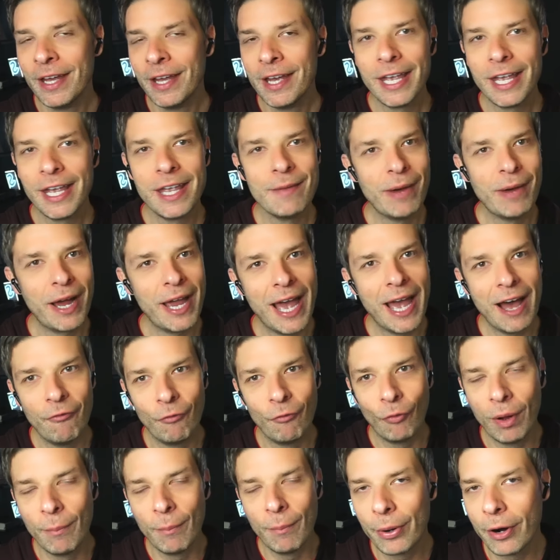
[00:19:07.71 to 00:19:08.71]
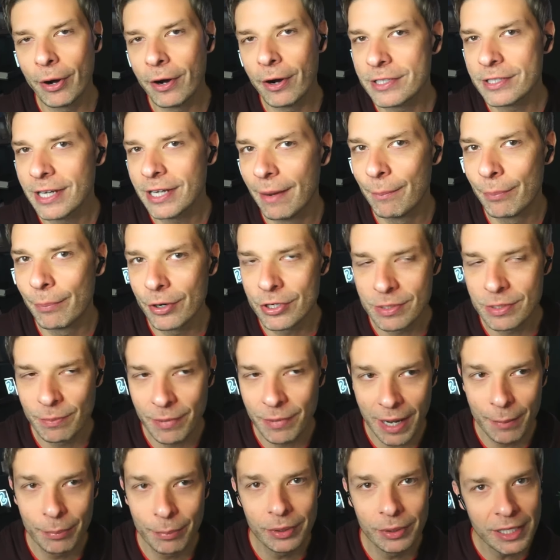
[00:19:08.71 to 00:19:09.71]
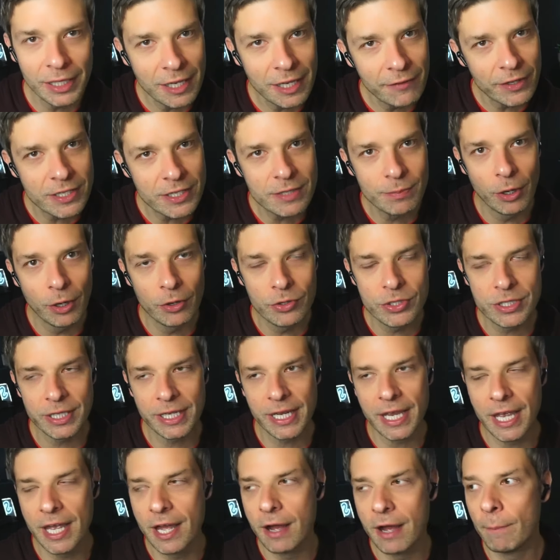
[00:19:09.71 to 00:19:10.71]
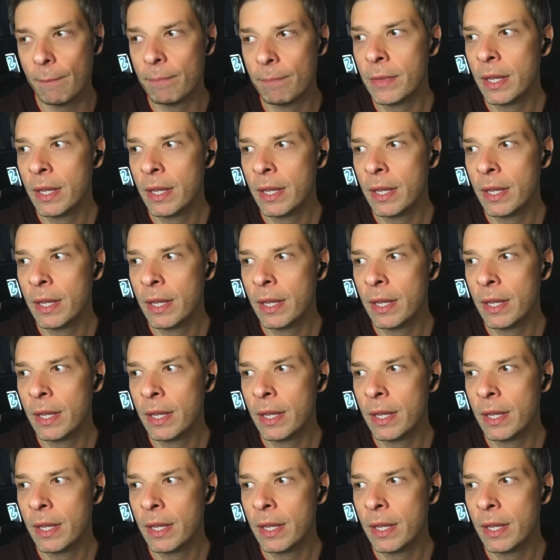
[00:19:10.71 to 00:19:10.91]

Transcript: He might have one part-time person, but I believe it's mostly him.